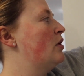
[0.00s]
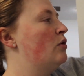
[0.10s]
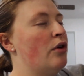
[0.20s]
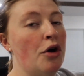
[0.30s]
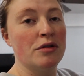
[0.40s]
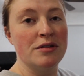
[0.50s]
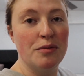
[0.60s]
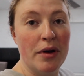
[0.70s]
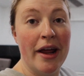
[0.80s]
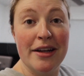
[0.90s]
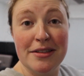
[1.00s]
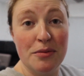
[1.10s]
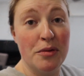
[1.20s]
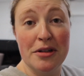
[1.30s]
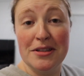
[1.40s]
who knows what I
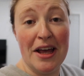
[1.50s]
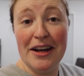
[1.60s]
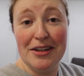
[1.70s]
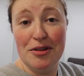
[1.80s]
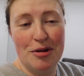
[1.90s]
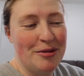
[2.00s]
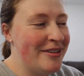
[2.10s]
will decide to do.